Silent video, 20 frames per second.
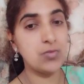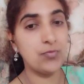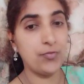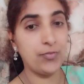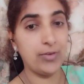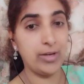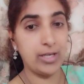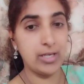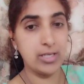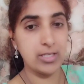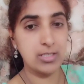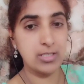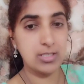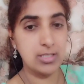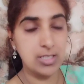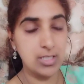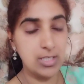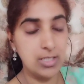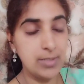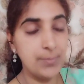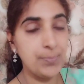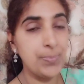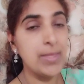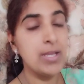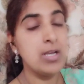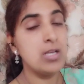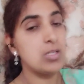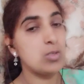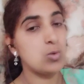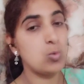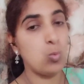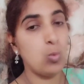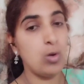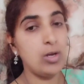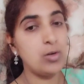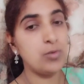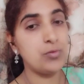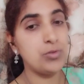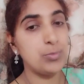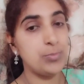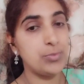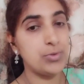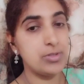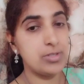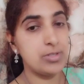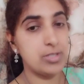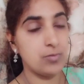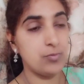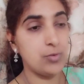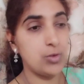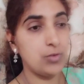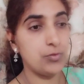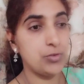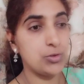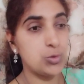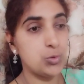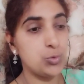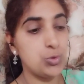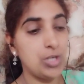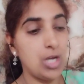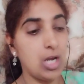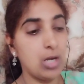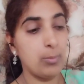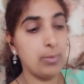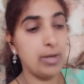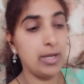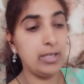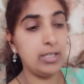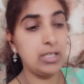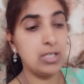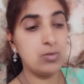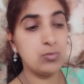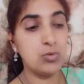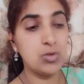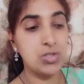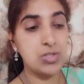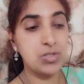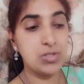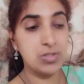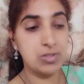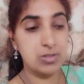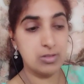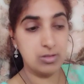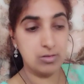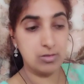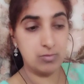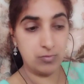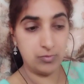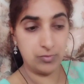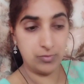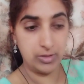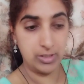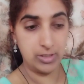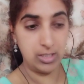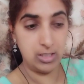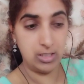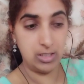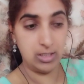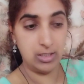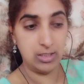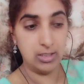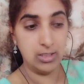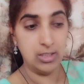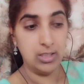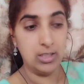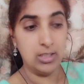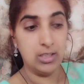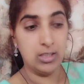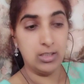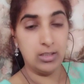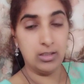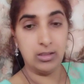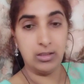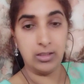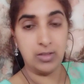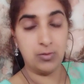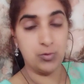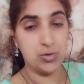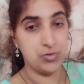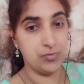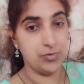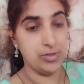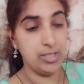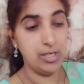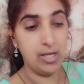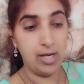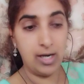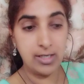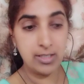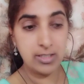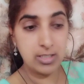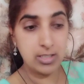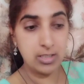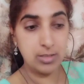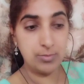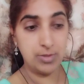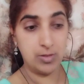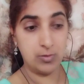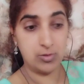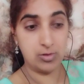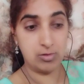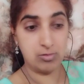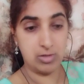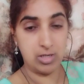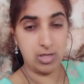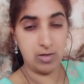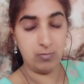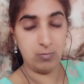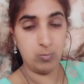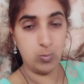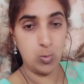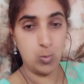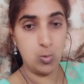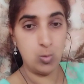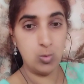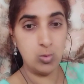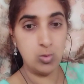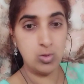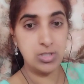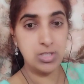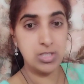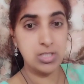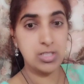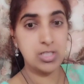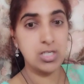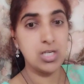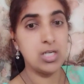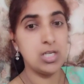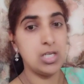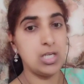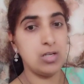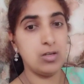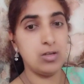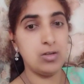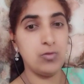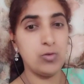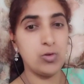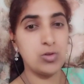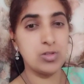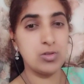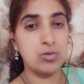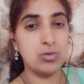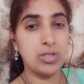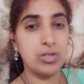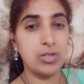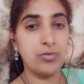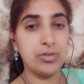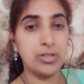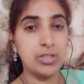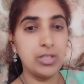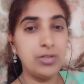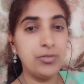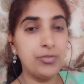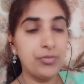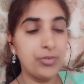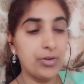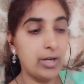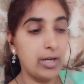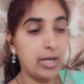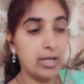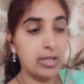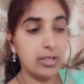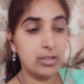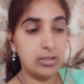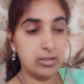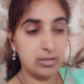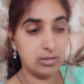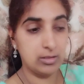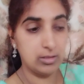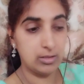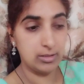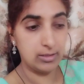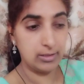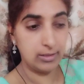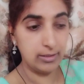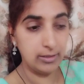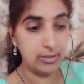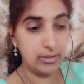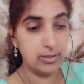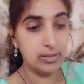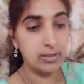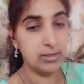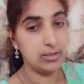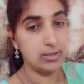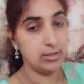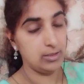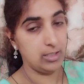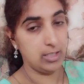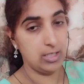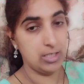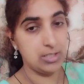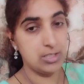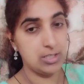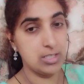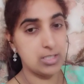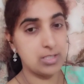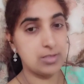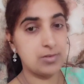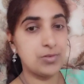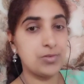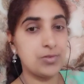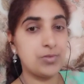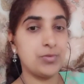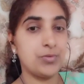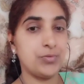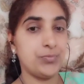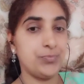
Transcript: faced. So one of the two young men, he was very handsome. He was looking bold. He was looking very frank, clear in his